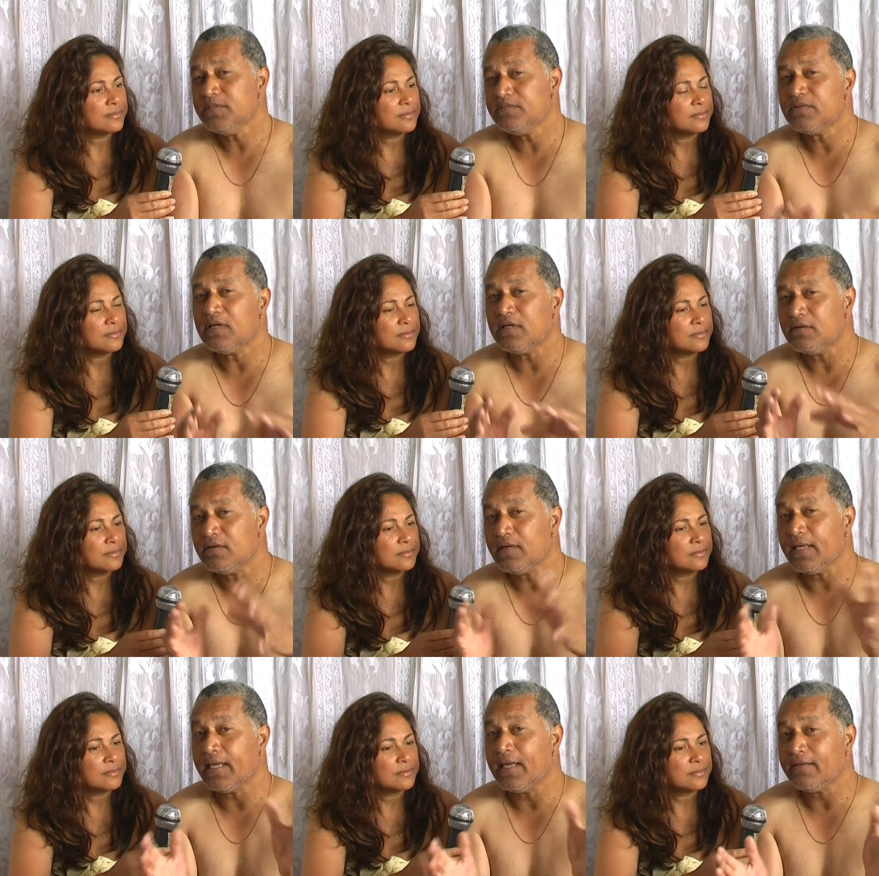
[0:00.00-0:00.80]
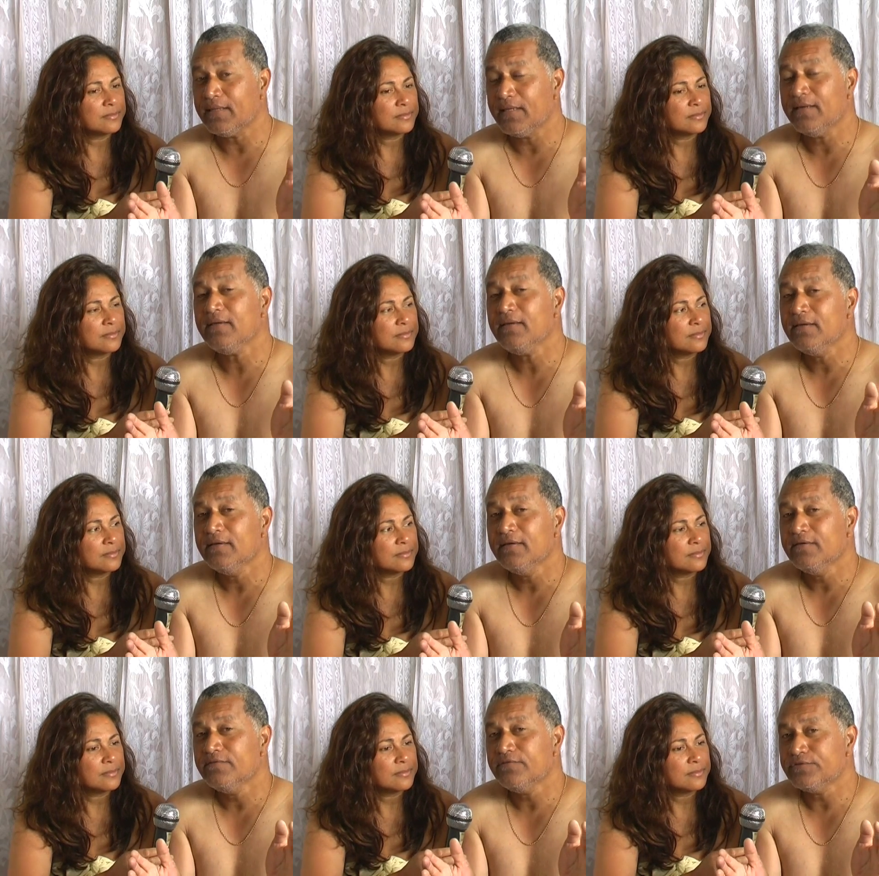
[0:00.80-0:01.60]
Speaker 1: people are looking out there
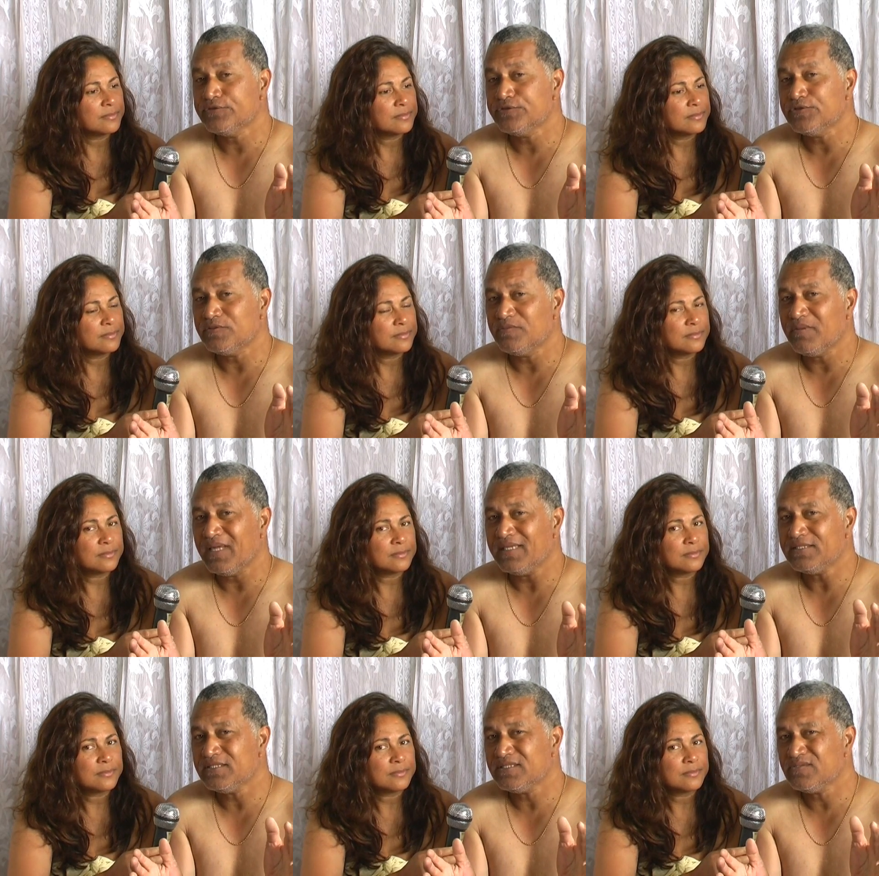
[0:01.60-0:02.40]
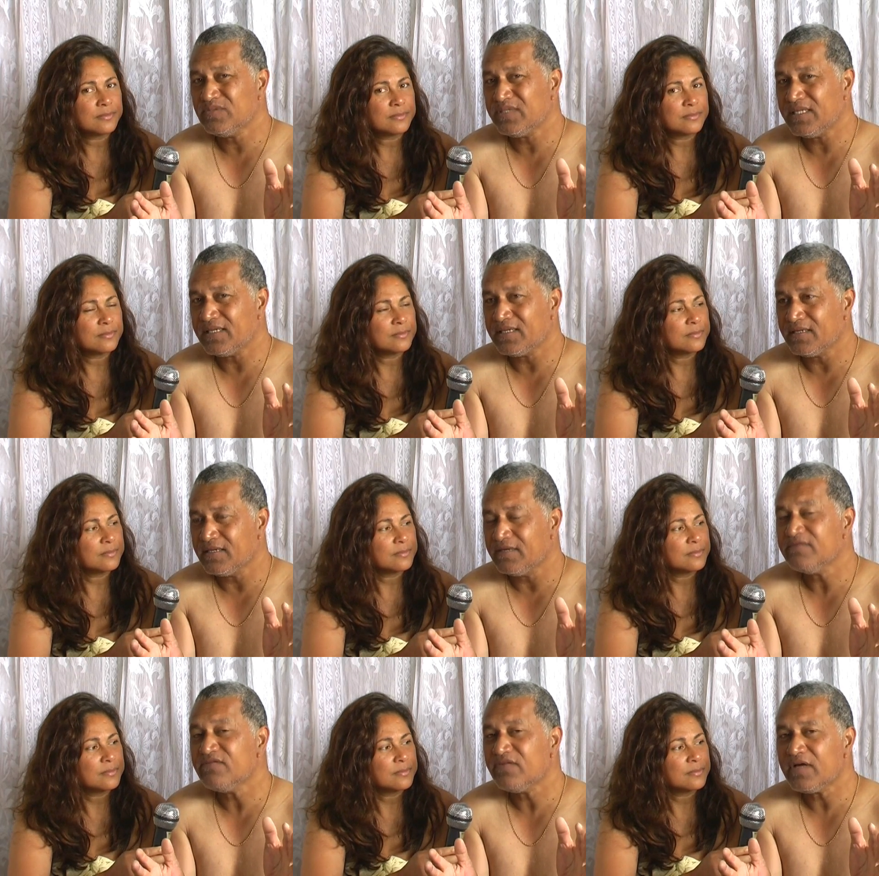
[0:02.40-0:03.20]
for certain places where they can go
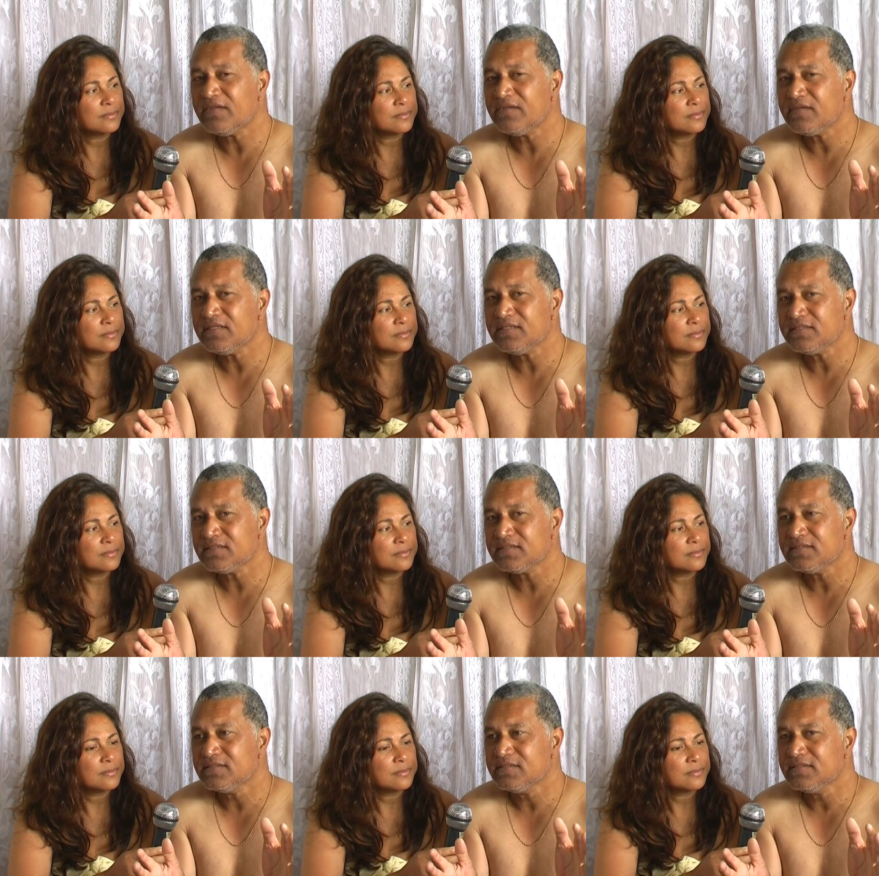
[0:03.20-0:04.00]
and find things.